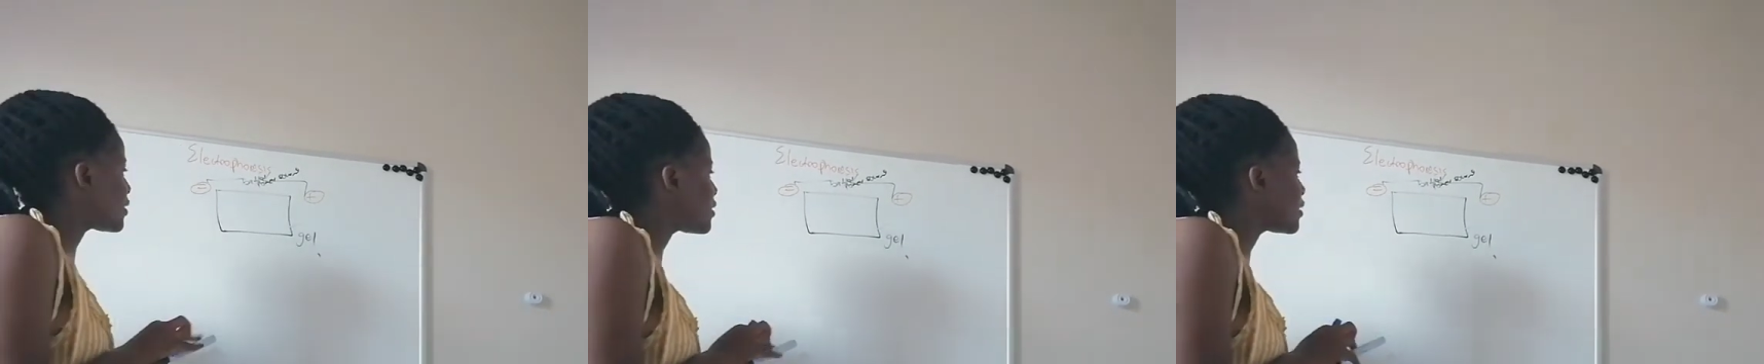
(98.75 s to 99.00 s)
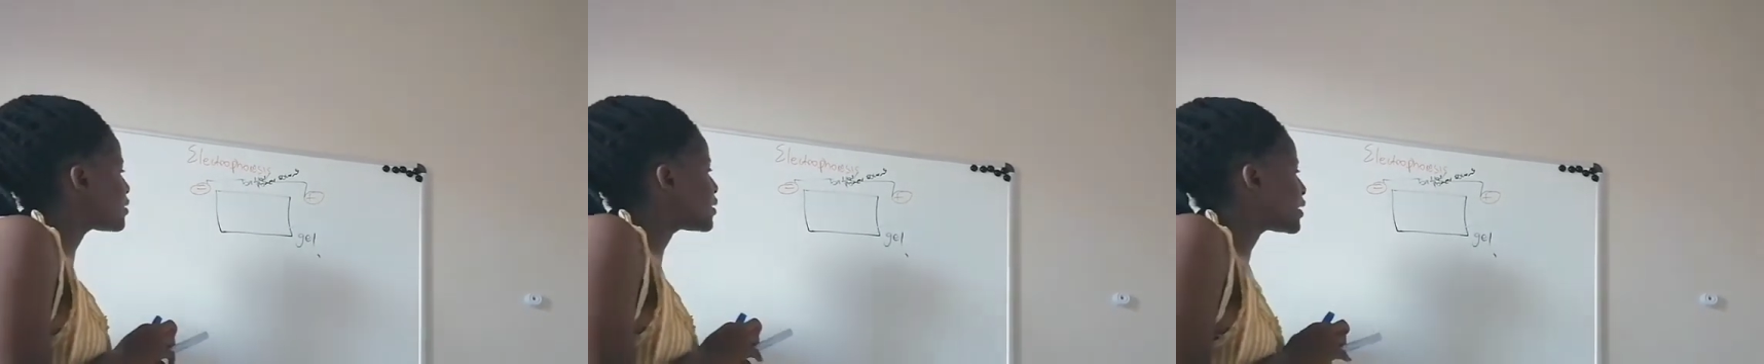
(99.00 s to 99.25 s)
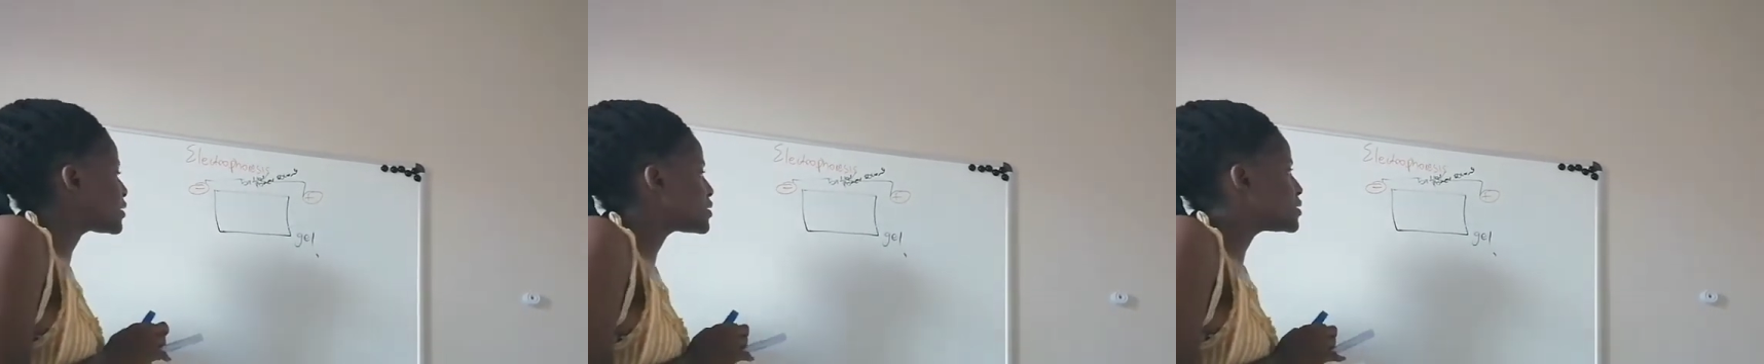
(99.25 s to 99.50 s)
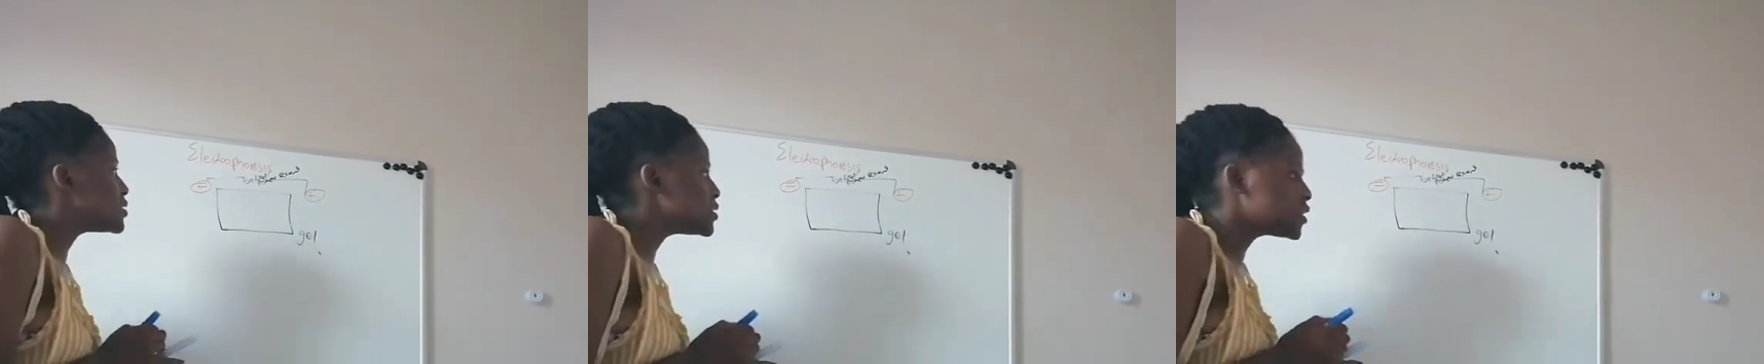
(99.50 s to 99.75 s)
thing that
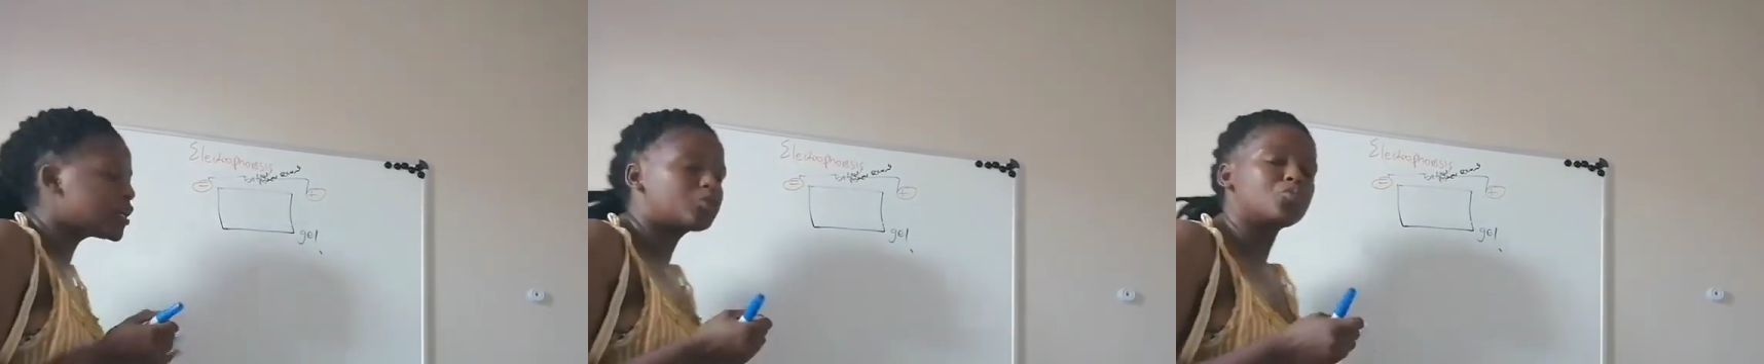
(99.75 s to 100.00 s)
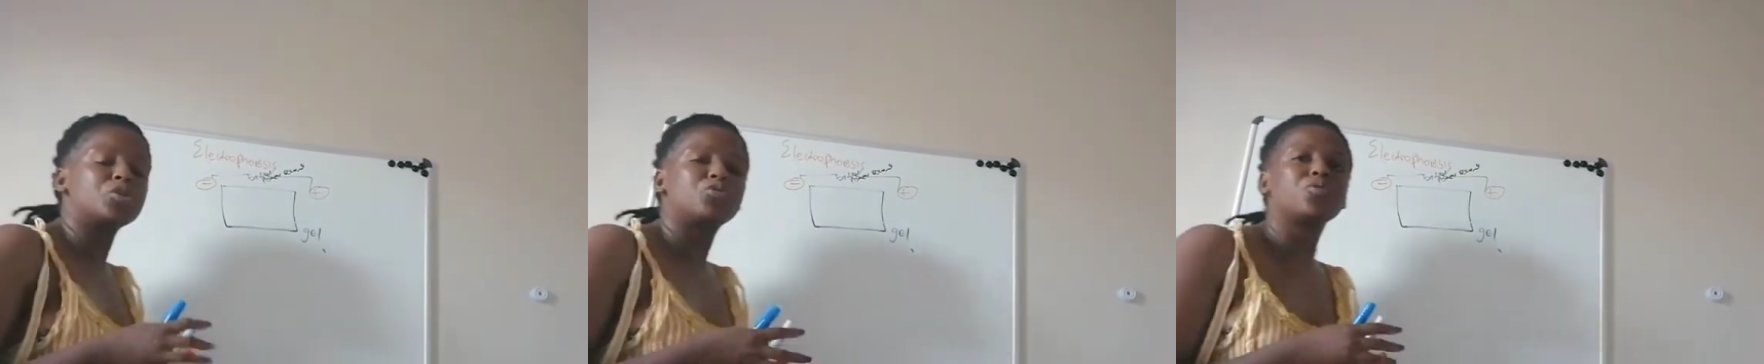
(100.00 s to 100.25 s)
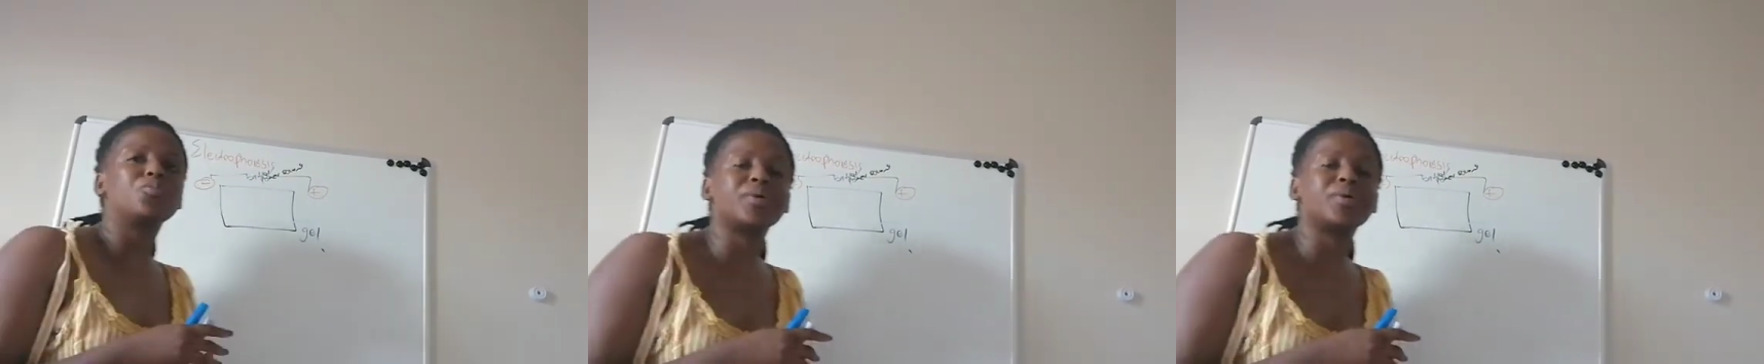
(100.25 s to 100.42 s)
is needed, which will